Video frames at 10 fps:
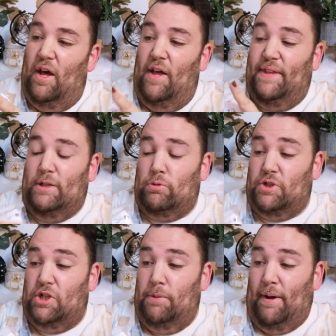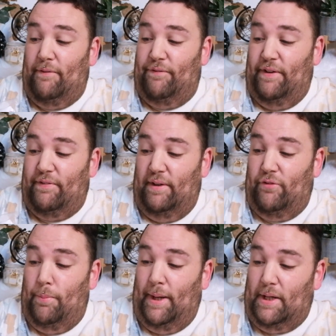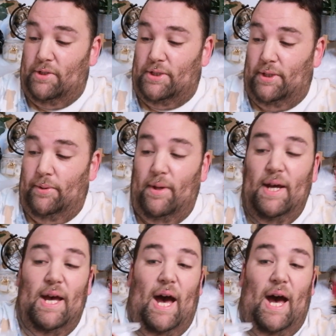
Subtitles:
These were £2.50 for a pack of two.